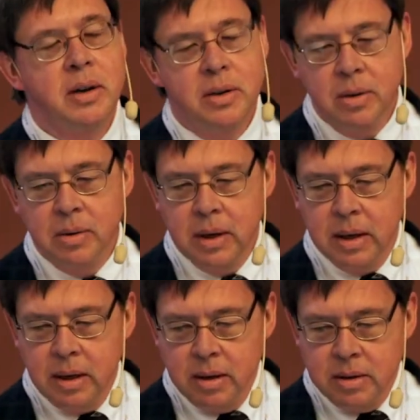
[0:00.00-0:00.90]
to do
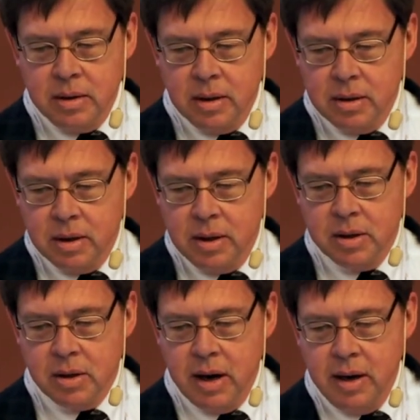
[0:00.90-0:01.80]
to
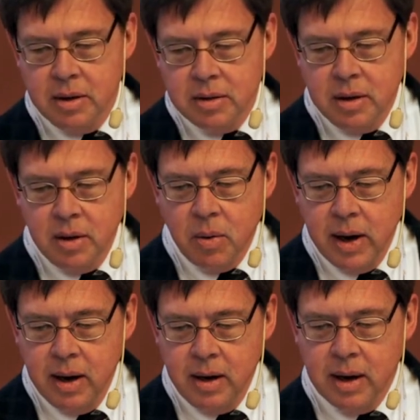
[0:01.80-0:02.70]
this audience, in a
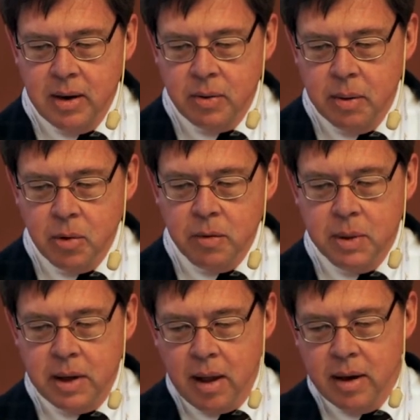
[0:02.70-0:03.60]
way, I could remove
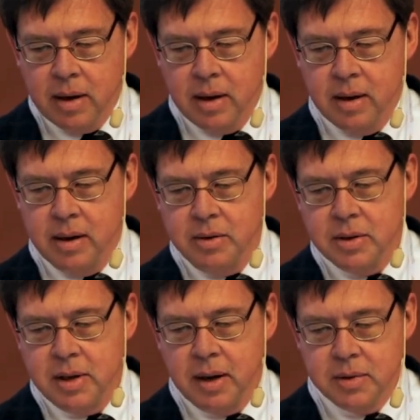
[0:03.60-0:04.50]
Modelica and
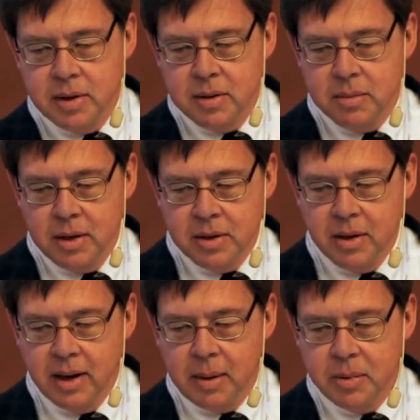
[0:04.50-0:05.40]
just have systems
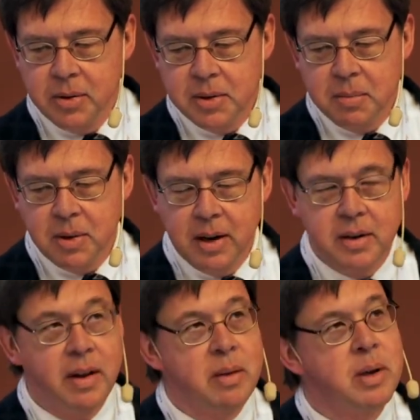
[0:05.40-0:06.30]
engineering opportunities in
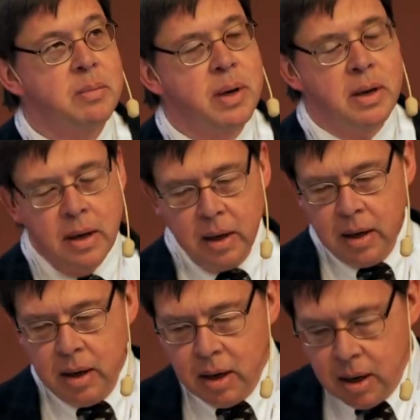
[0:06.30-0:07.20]
product development. But
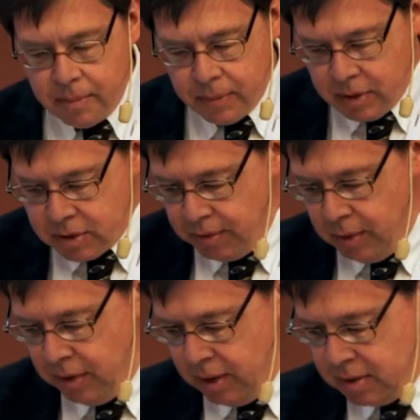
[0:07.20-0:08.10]
there's a
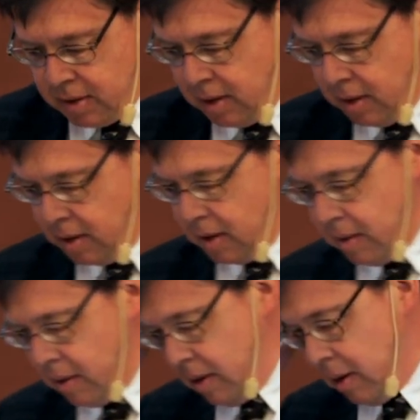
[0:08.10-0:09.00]
few things here.
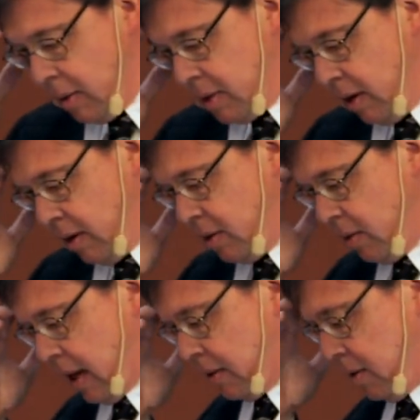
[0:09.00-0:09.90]
I was here in
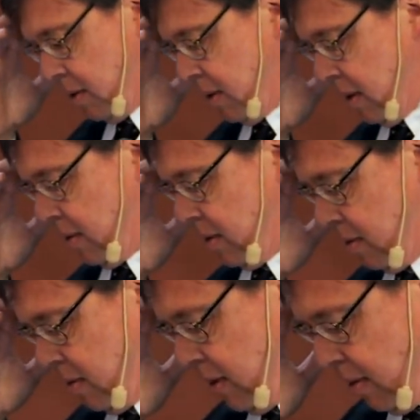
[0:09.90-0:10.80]
2000, so that
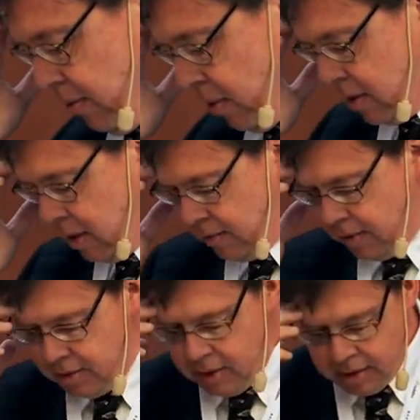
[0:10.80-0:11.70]
was 14,
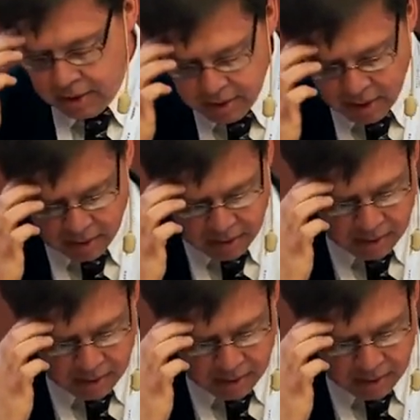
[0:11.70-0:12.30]
15 years ago